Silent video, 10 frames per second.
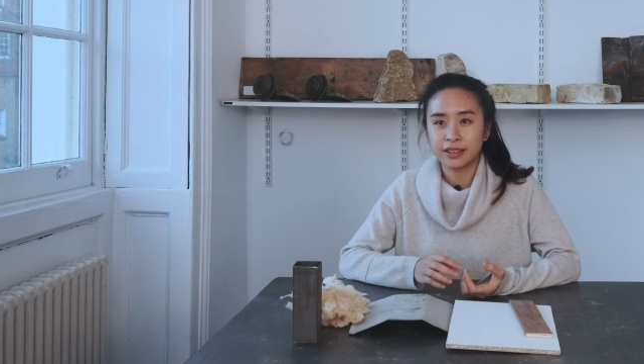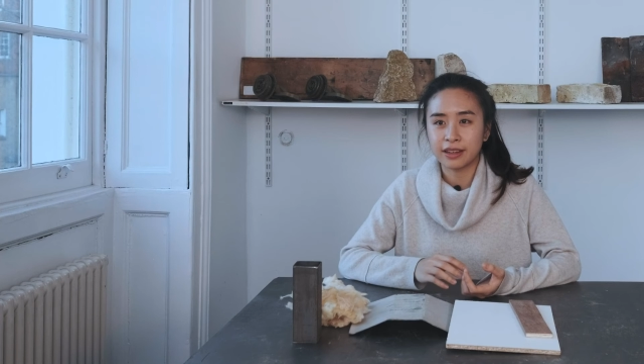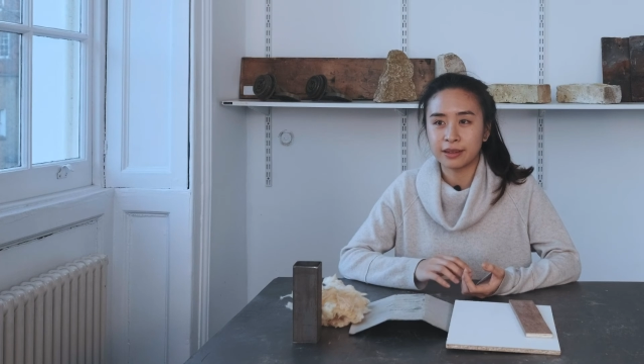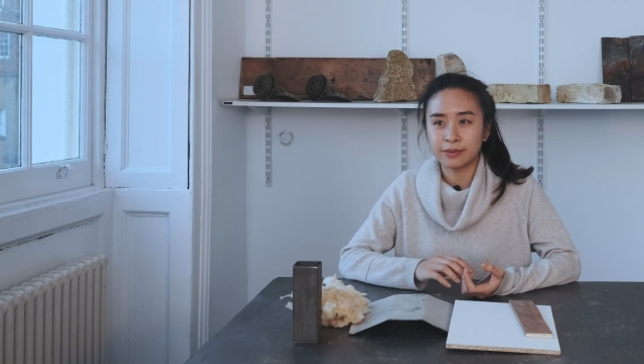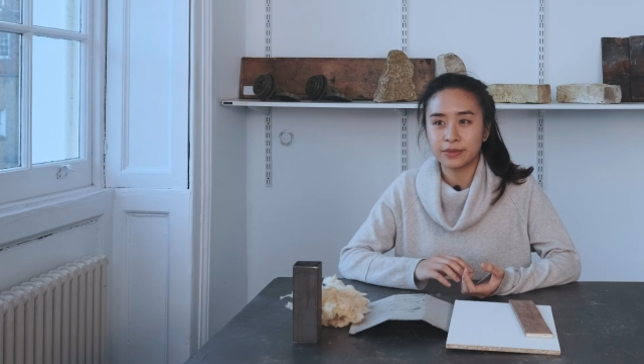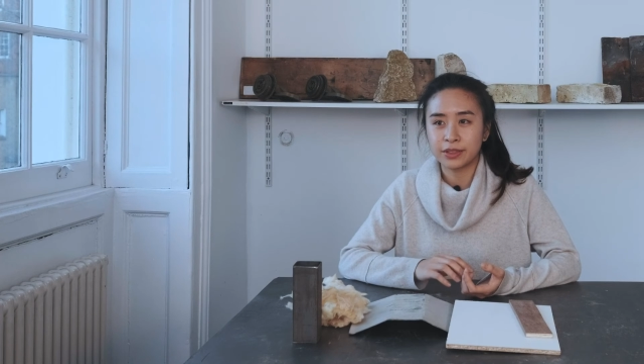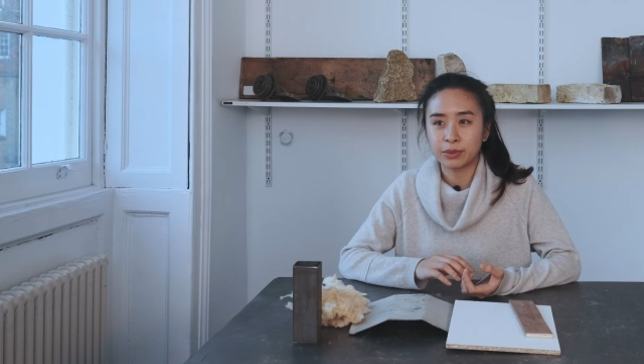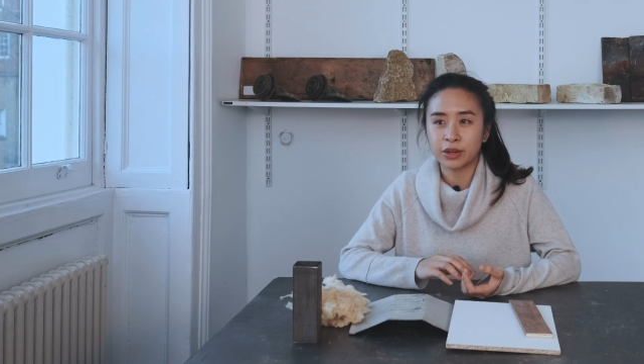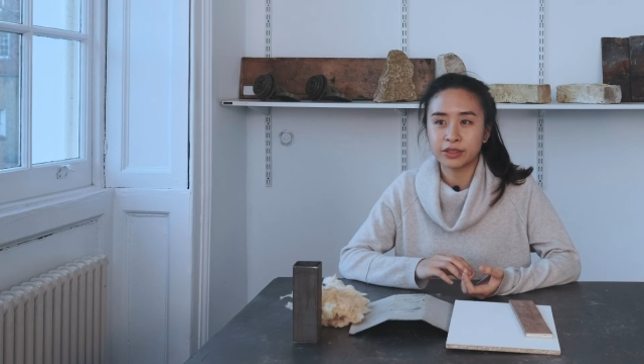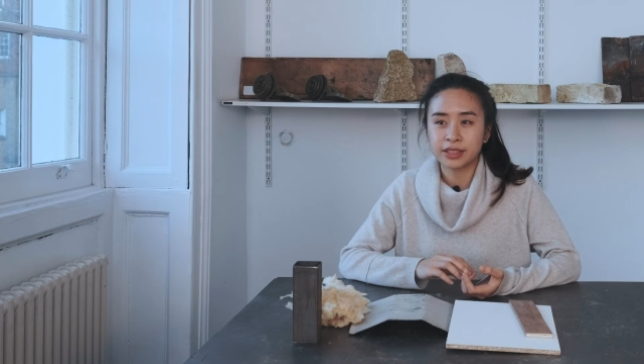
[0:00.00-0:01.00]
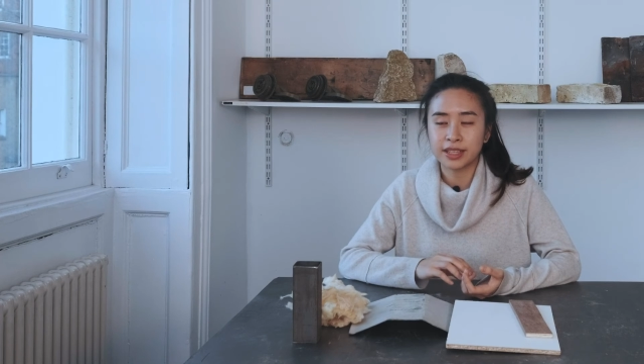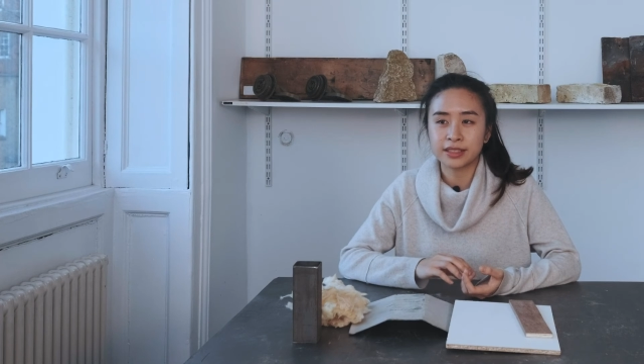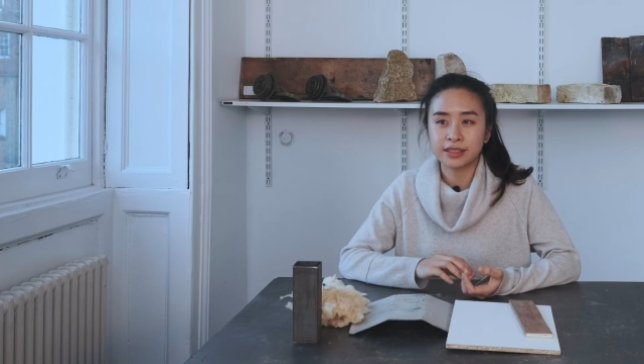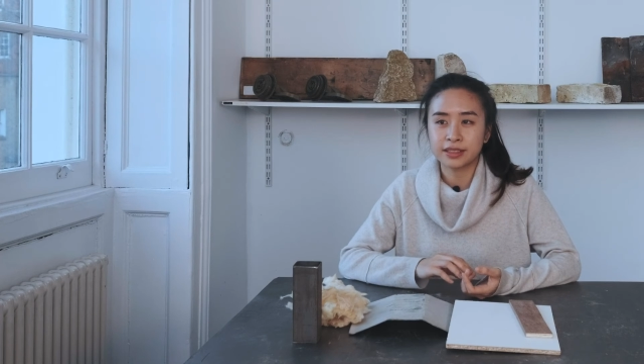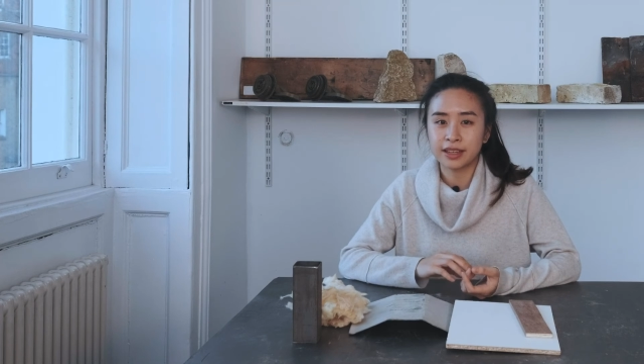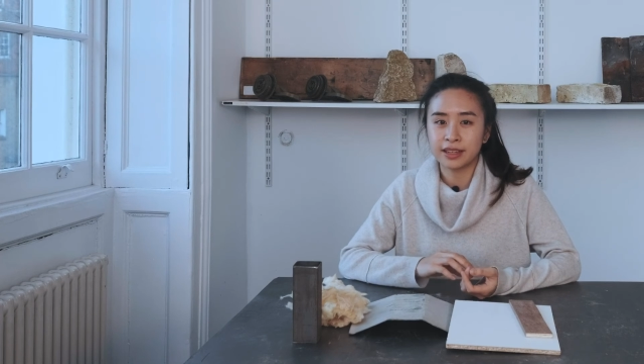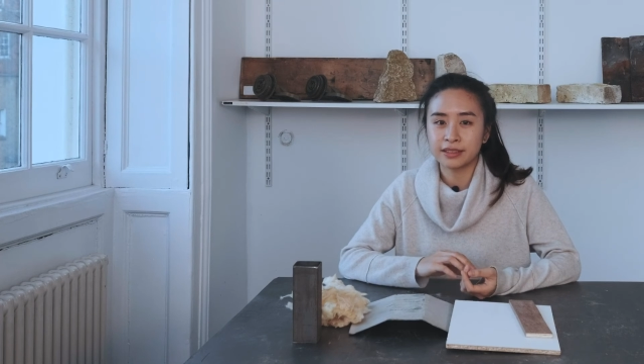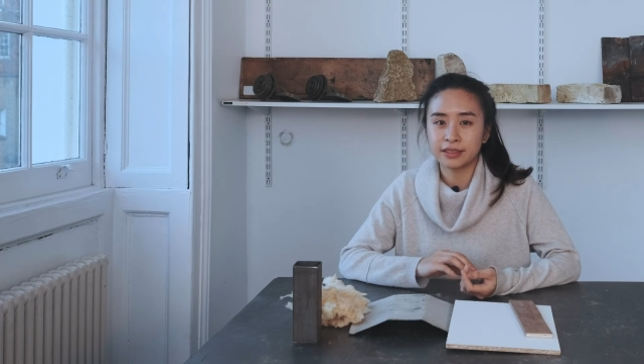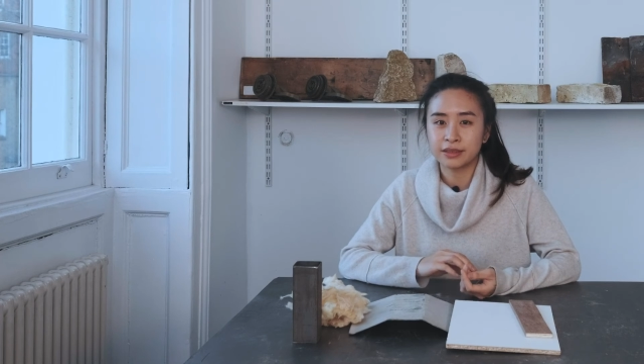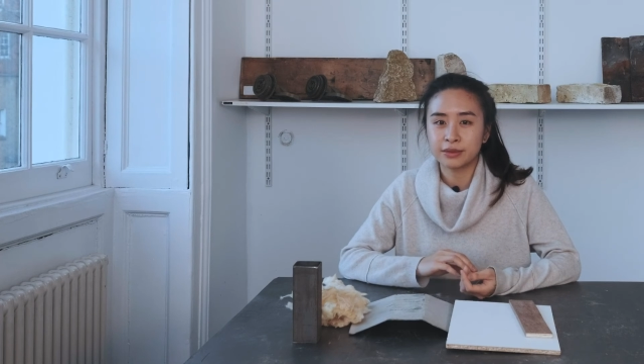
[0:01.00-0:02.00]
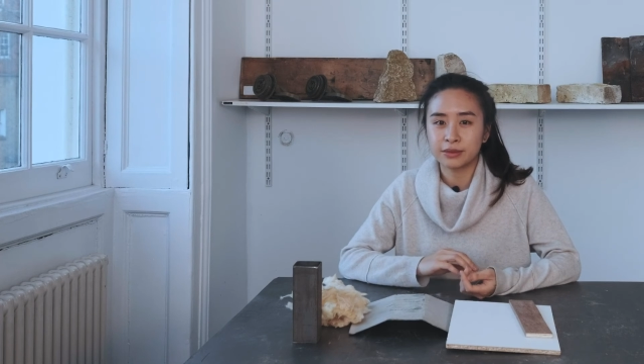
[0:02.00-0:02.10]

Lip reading: the process and